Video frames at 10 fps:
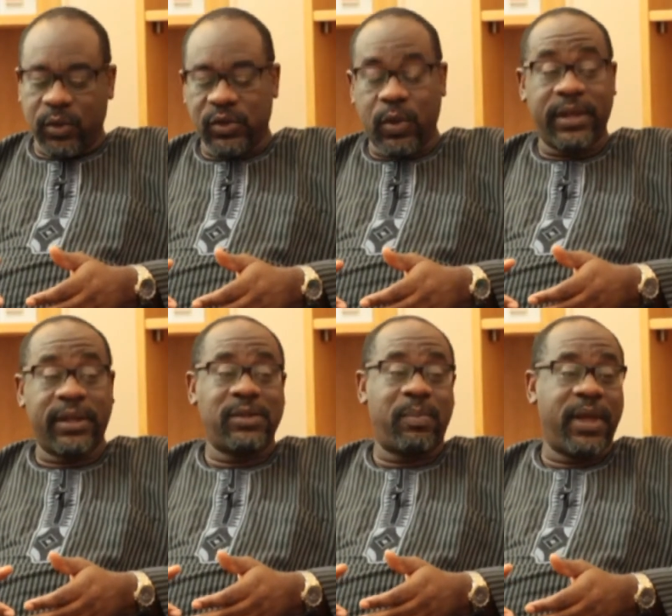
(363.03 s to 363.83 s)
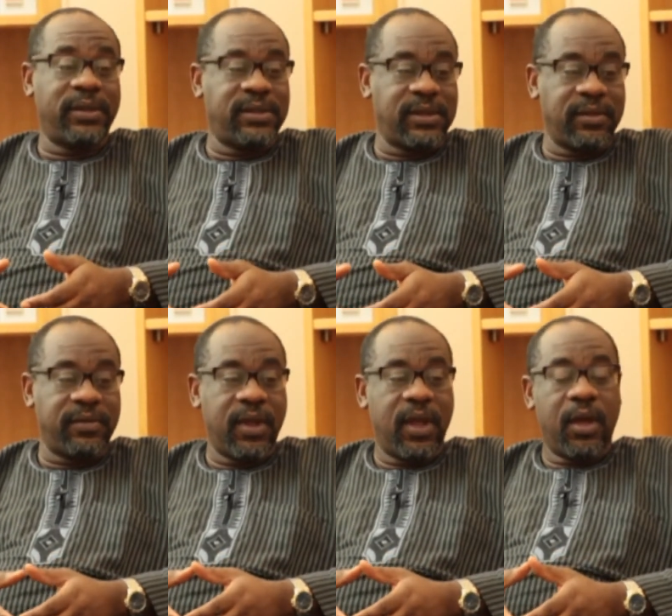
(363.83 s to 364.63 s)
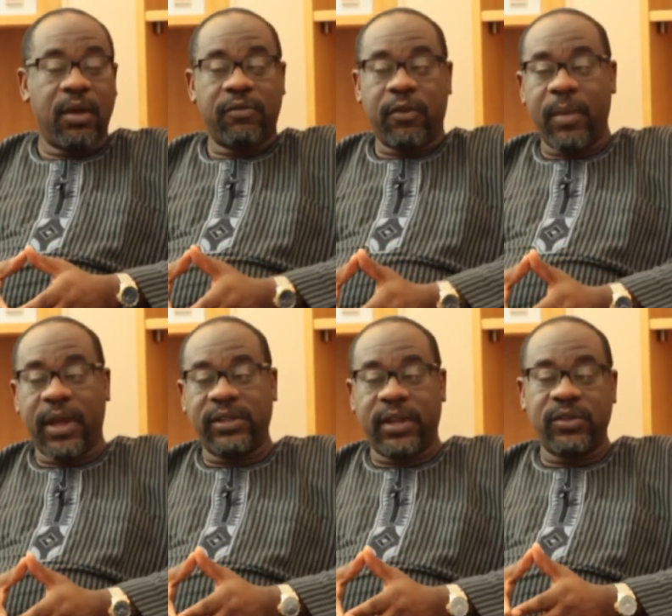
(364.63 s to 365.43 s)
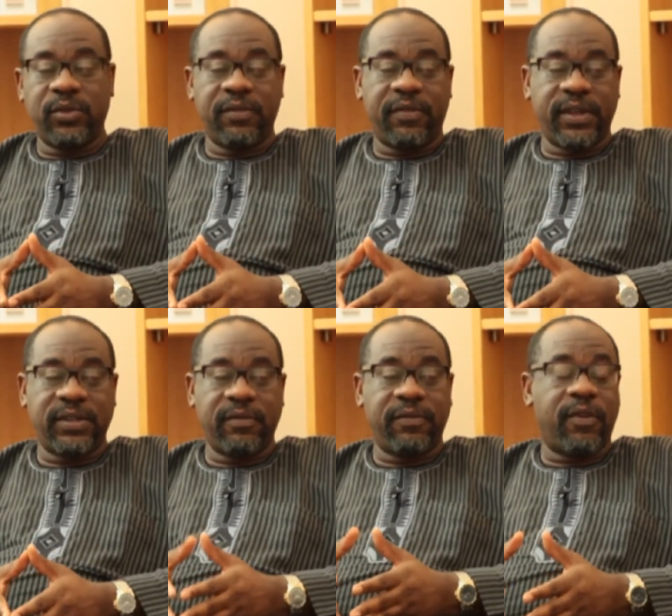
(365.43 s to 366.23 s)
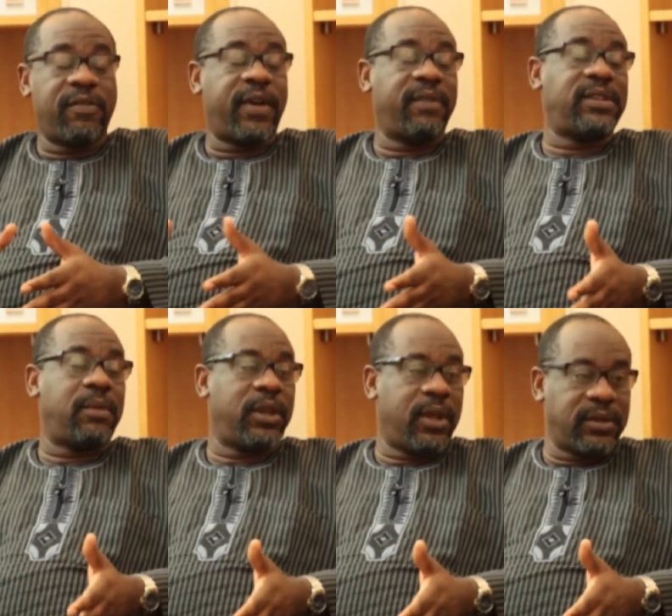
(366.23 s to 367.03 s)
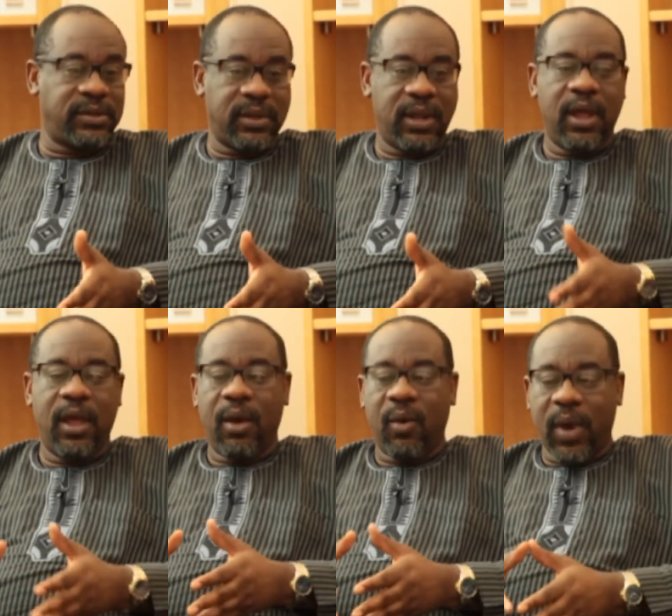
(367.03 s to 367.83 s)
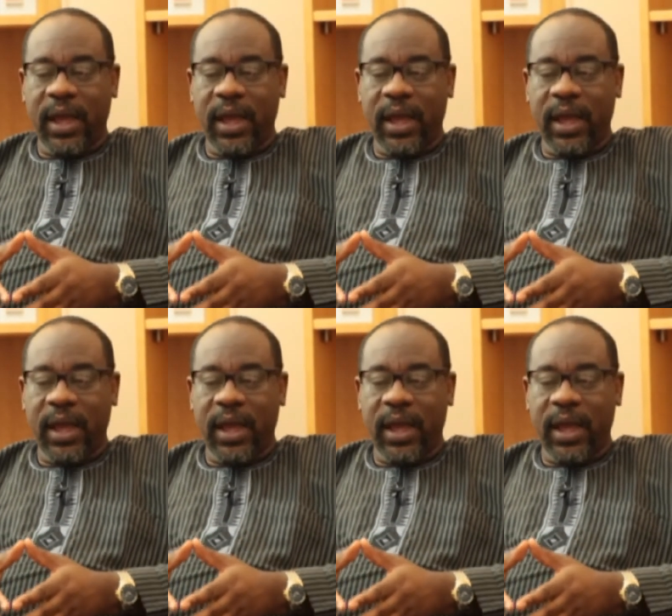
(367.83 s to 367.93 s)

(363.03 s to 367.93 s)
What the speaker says: was quite expensive for merchants to invest in 4 or 5 terminals. Why